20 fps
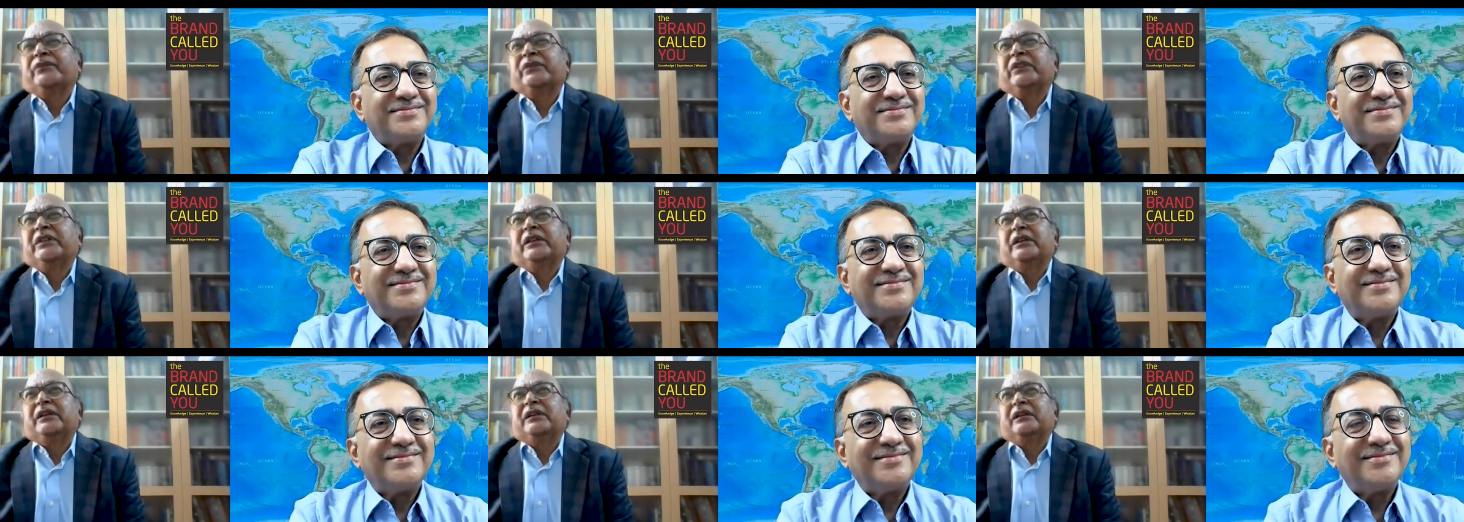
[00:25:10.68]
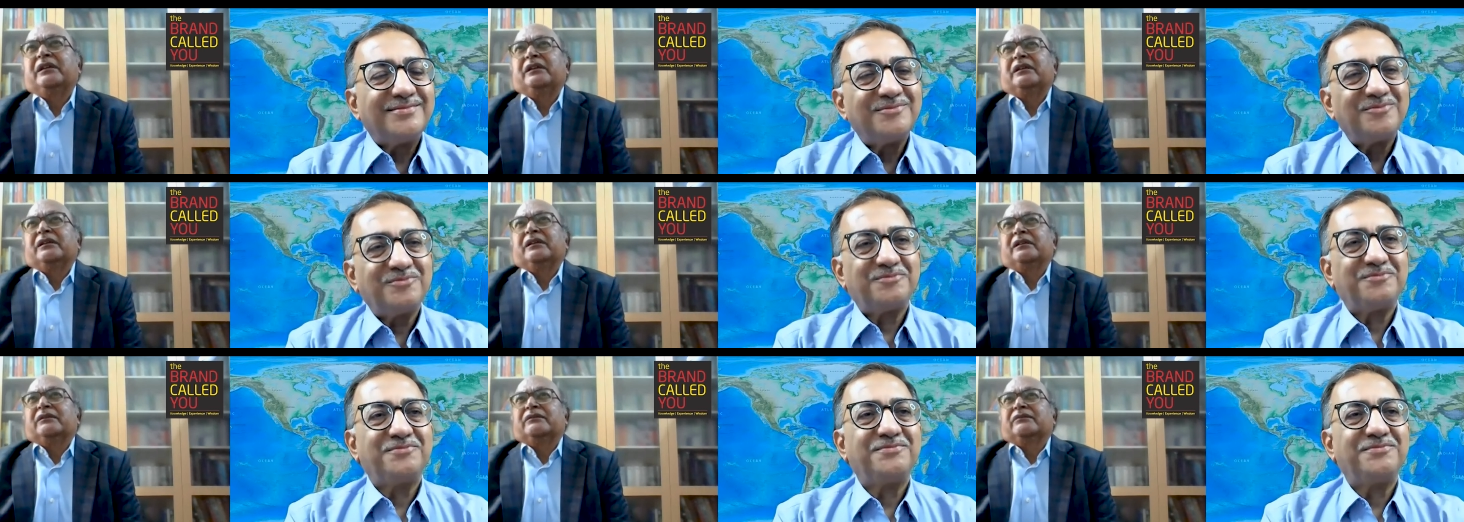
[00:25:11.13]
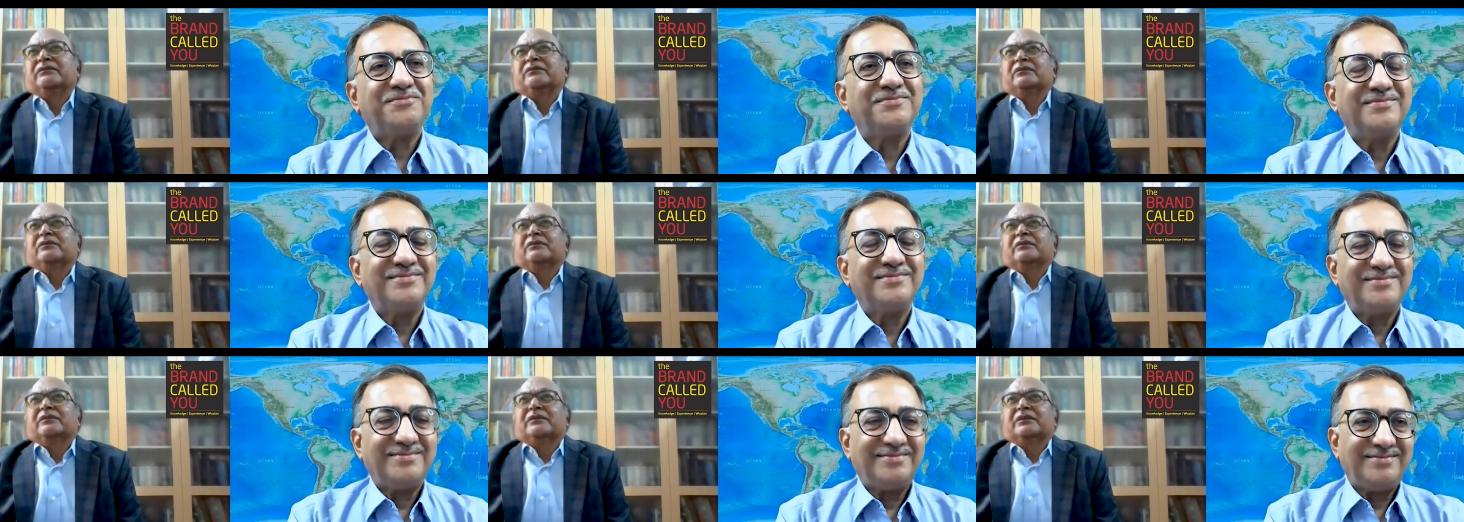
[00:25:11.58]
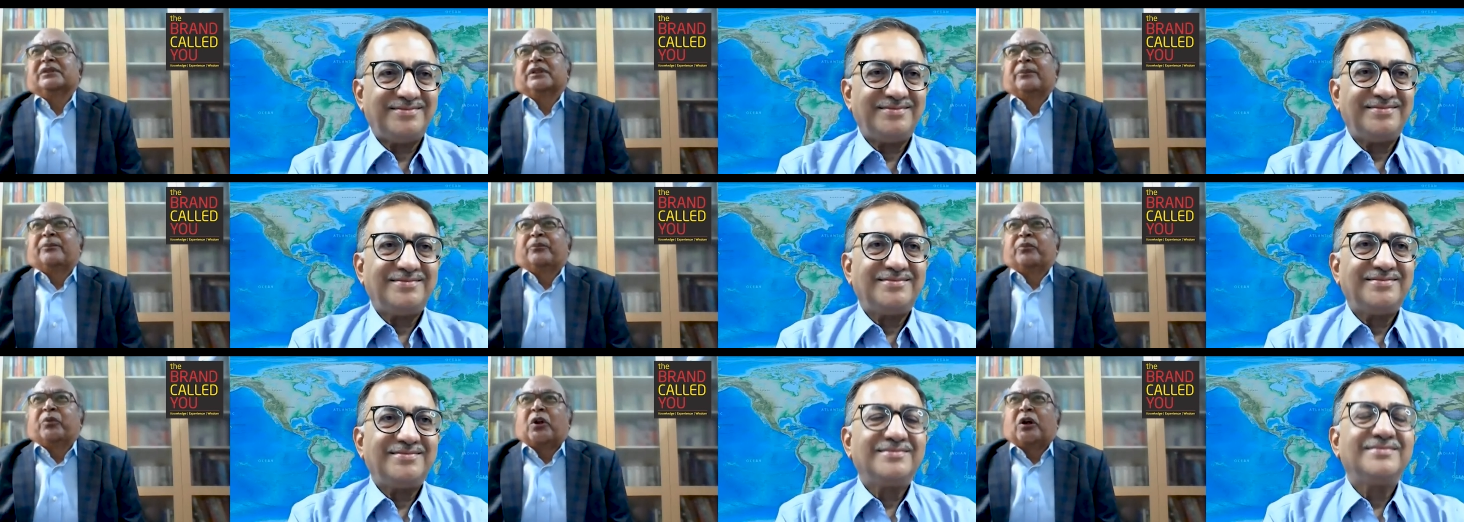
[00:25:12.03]
Speaker 1: the
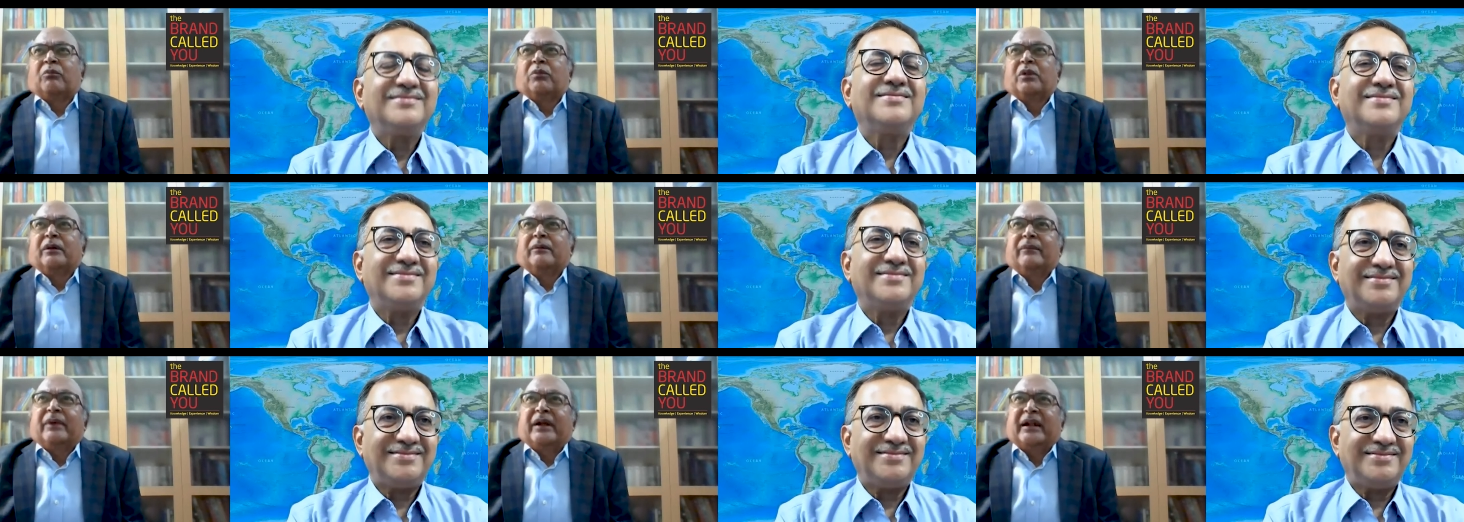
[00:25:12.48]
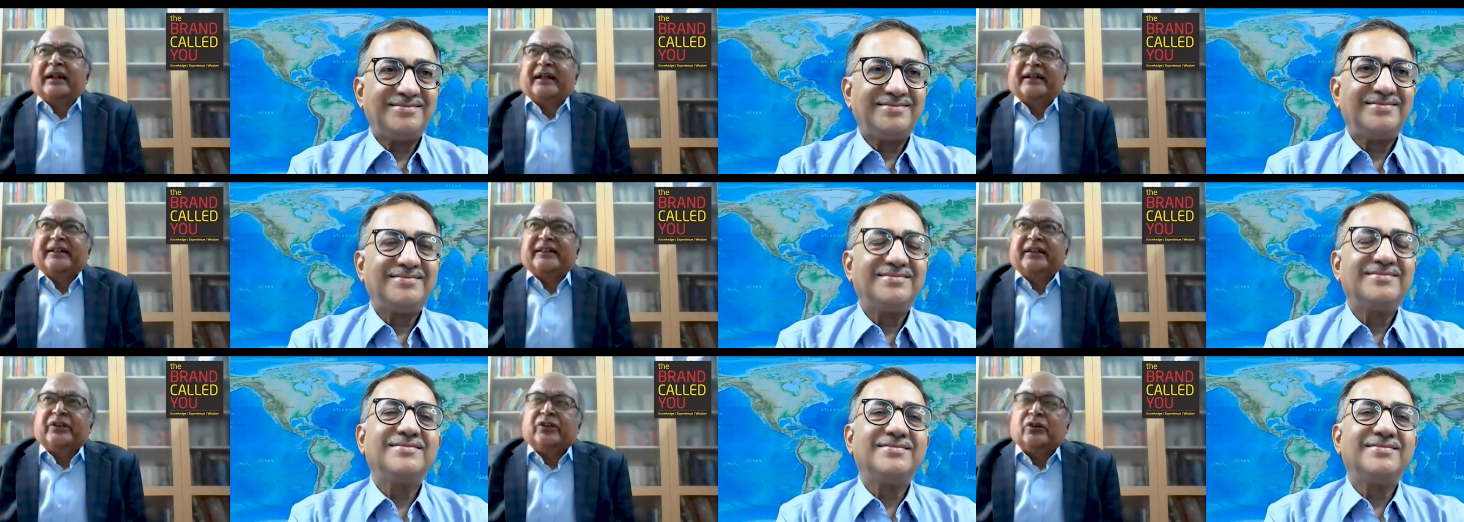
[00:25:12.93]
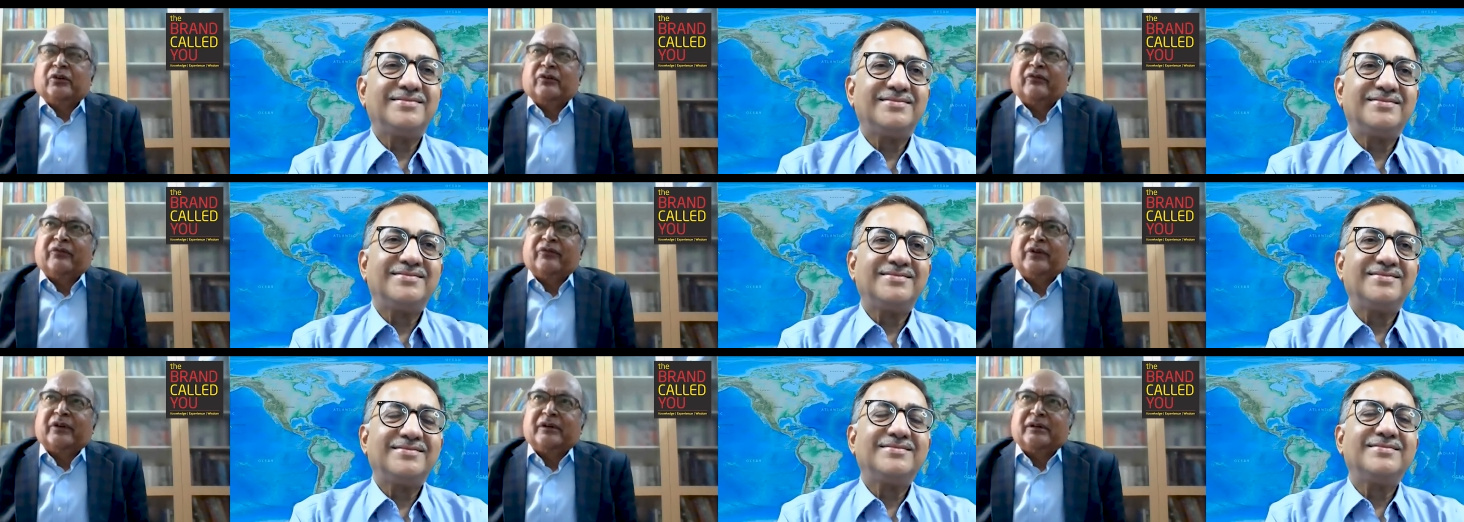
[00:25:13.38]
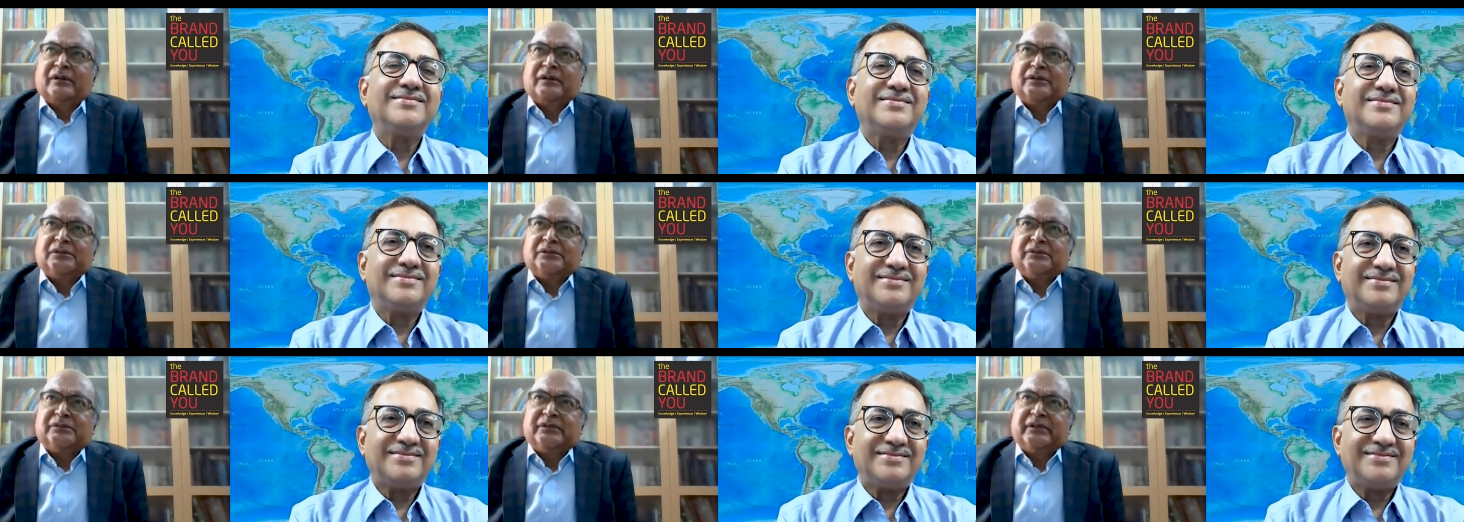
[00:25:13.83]
the problem, and I think you've
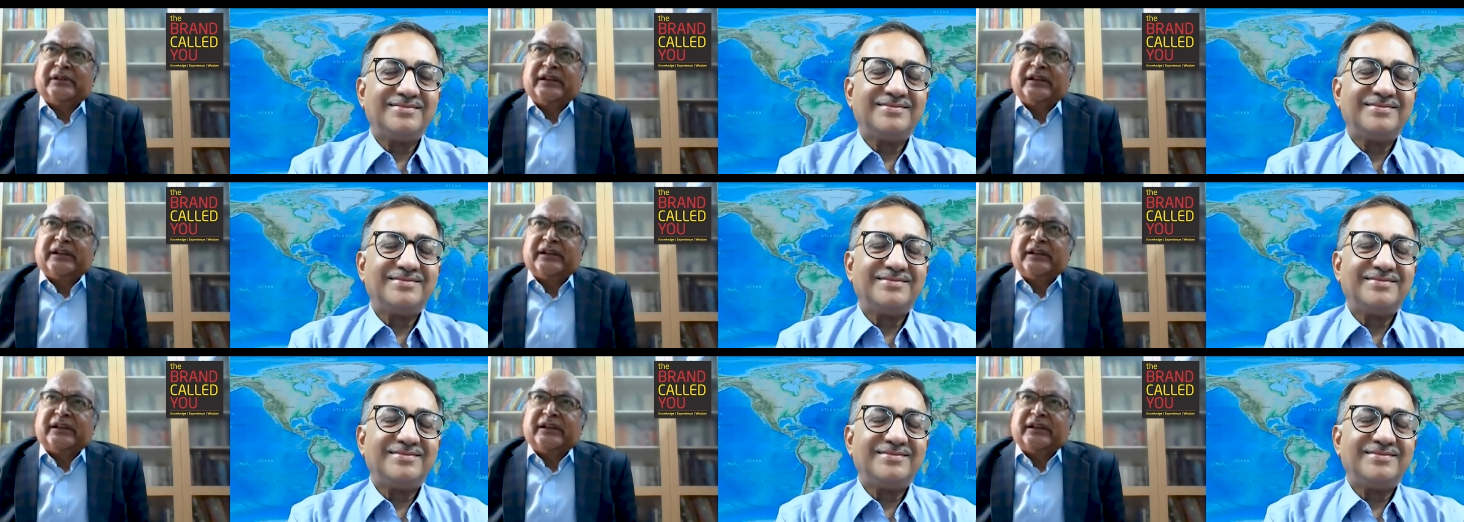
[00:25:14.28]
uh,